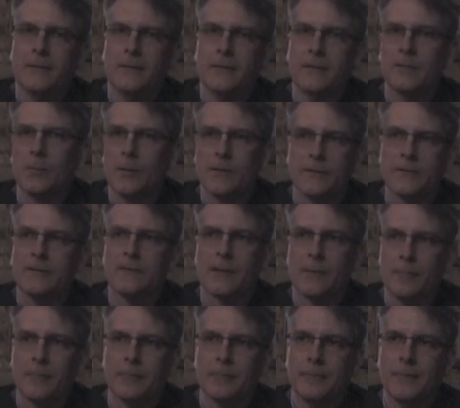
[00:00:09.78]
This wasn't
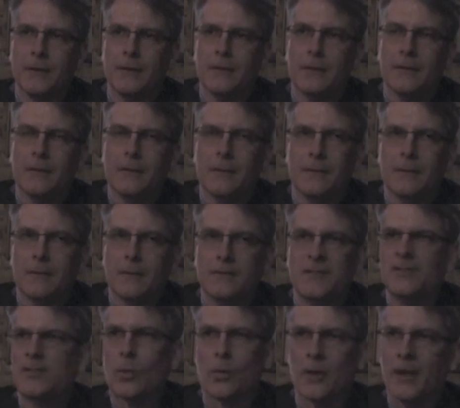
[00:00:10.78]
some
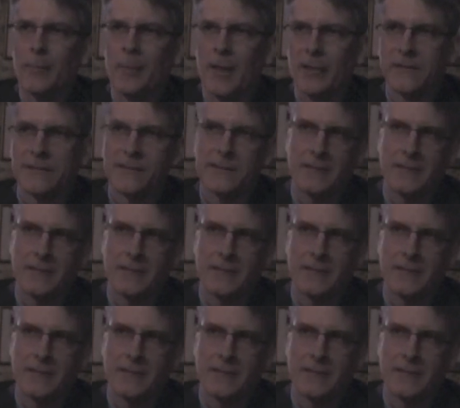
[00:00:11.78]
story about